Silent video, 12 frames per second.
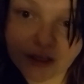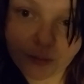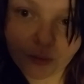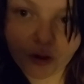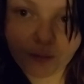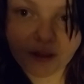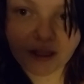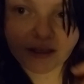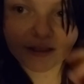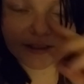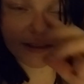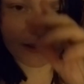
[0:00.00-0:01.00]

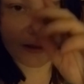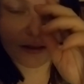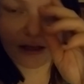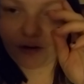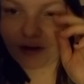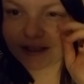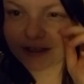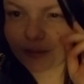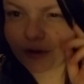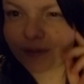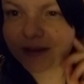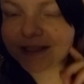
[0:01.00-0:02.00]
appointments. I already said
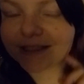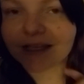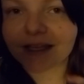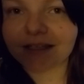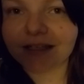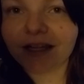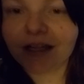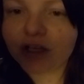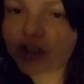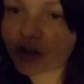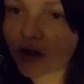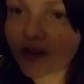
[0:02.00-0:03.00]
appointments, and
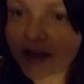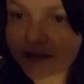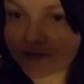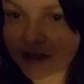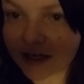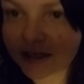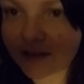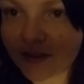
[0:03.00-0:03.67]
just all that different kind of